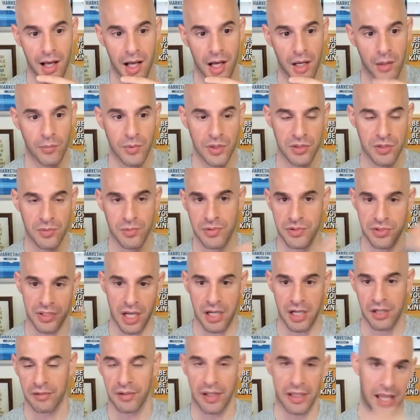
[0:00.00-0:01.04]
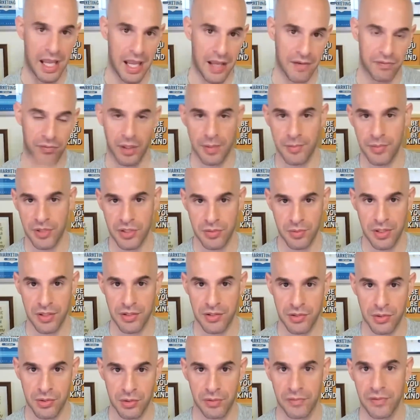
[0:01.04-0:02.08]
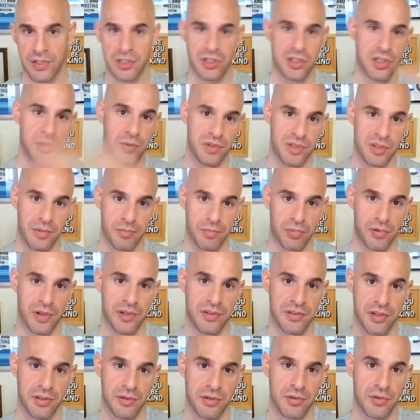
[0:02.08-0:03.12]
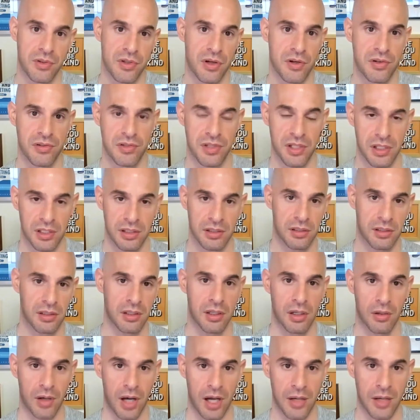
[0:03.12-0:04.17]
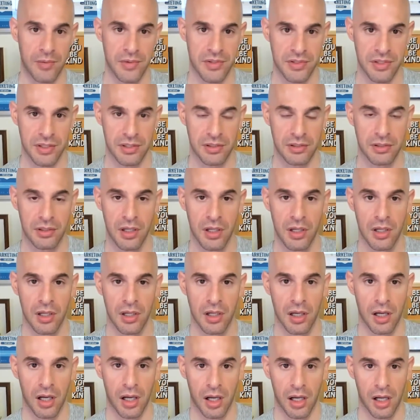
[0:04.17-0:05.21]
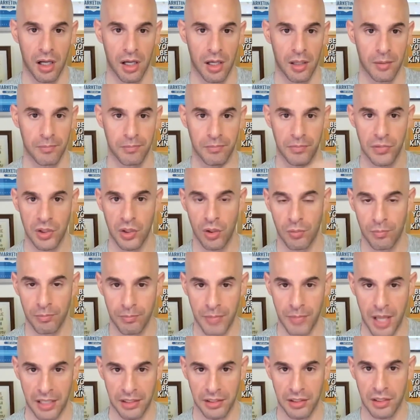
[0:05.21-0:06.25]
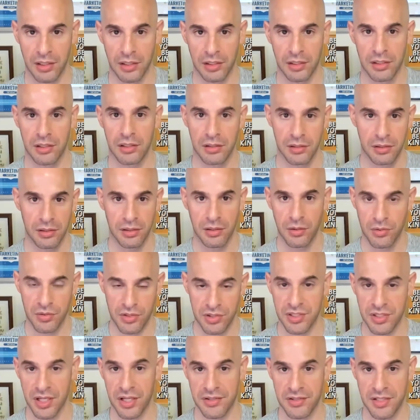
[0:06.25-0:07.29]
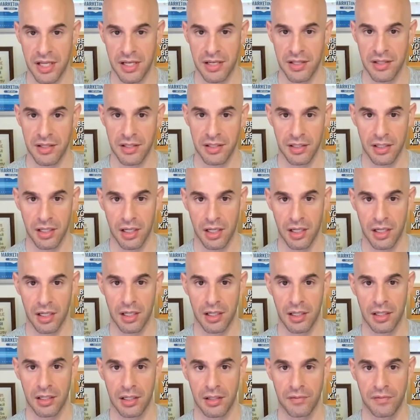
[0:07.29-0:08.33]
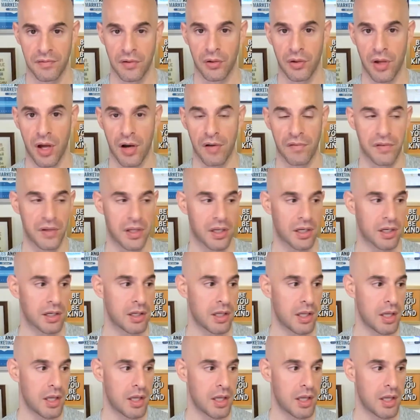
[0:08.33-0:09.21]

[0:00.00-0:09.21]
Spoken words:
which was kind of like halfway between the two of us. She was in Princeton, New Jersey. I was in, Manayunk, just outside of Philadelphia.